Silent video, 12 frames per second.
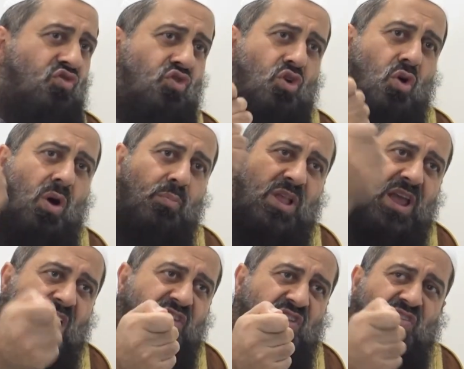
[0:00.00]
You need to
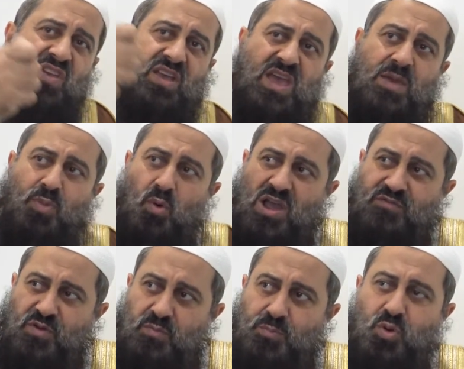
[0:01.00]
do your obligations
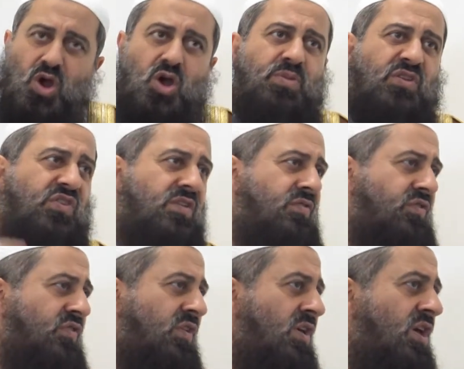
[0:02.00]
and keep away from the
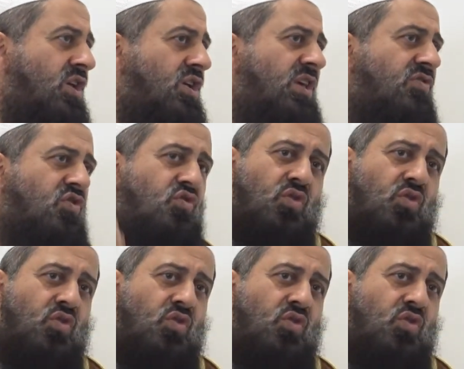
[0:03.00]
prohibitions.